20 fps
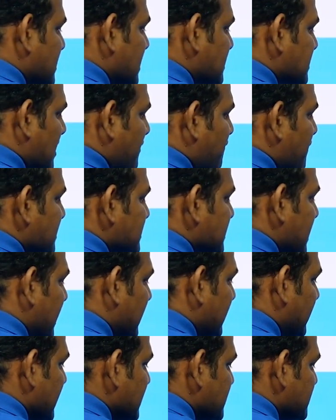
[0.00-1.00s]
The surface
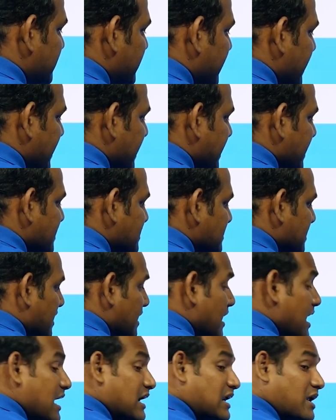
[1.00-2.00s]
current density is
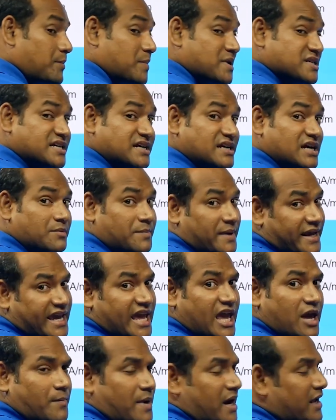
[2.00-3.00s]
uh, represented by
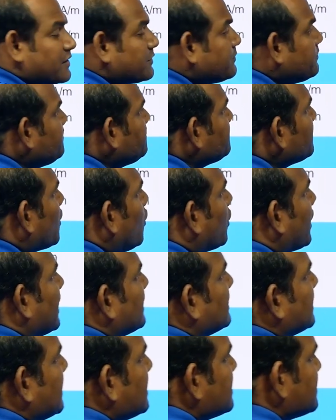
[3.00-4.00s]
K bar.
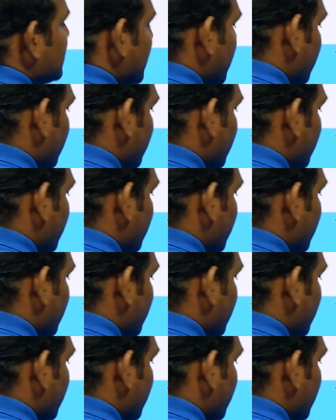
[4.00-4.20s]
Okay, that is